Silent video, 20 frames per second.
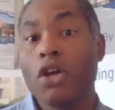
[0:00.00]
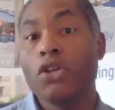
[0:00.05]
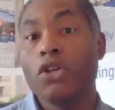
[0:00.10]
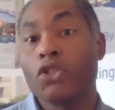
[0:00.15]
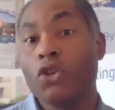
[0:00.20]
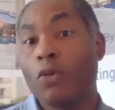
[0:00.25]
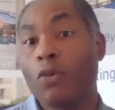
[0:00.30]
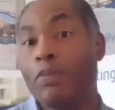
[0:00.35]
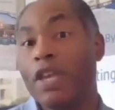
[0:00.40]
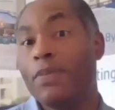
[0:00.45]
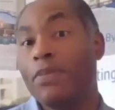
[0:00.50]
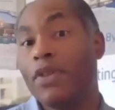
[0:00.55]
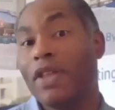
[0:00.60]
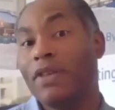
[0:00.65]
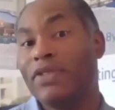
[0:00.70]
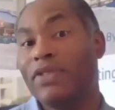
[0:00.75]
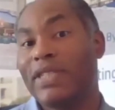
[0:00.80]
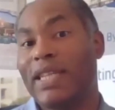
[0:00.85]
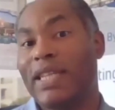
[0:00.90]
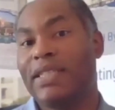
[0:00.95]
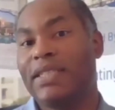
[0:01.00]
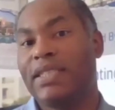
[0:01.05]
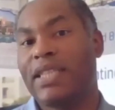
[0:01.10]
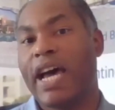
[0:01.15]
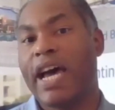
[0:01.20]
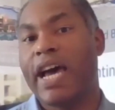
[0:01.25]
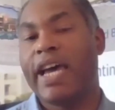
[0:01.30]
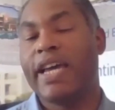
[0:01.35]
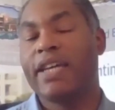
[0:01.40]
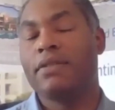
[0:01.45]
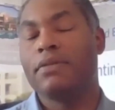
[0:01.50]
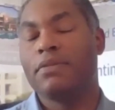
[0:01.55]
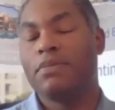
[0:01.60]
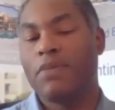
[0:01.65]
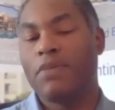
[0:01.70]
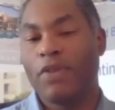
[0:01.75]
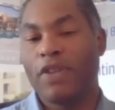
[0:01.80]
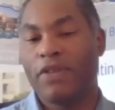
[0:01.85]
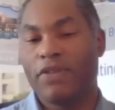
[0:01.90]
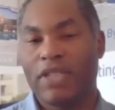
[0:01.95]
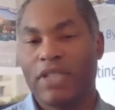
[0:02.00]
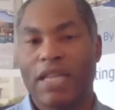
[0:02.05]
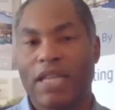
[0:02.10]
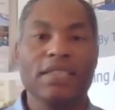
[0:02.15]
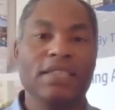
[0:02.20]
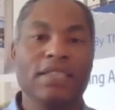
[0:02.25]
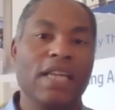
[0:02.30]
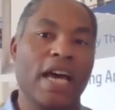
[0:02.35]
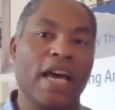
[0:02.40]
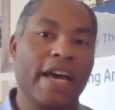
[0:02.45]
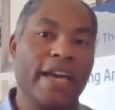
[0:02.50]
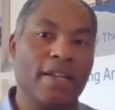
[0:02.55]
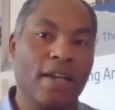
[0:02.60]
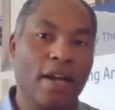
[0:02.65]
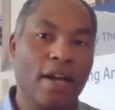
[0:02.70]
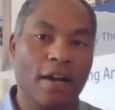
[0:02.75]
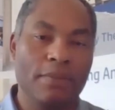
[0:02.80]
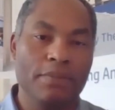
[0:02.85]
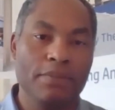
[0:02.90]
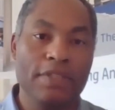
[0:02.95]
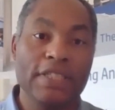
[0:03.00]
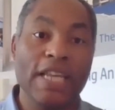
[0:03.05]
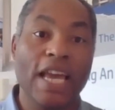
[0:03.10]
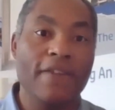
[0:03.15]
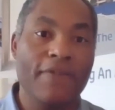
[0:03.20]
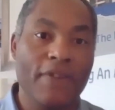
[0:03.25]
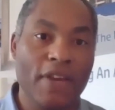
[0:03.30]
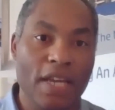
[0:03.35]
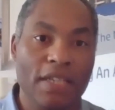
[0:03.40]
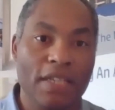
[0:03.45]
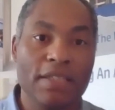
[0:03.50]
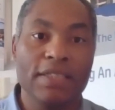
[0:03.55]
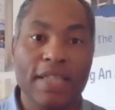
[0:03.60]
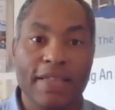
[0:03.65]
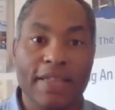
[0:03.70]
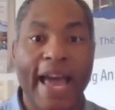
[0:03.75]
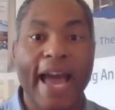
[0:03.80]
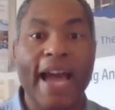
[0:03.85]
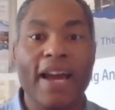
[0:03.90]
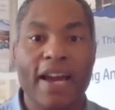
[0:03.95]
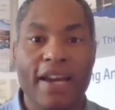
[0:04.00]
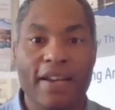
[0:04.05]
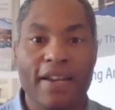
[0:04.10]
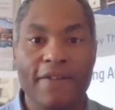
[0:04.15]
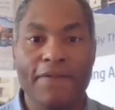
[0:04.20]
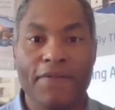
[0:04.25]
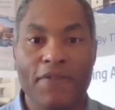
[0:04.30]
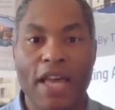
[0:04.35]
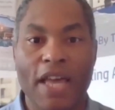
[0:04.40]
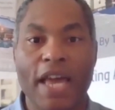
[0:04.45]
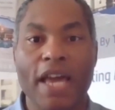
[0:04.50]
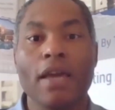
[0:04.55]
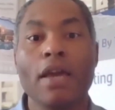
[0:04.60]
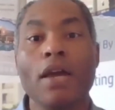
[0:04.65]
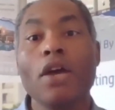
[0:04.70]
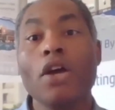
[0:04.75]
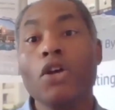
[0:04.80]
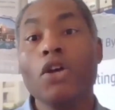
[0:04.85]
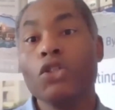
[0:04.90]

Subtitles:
So people have set aside savings and that kind of thing.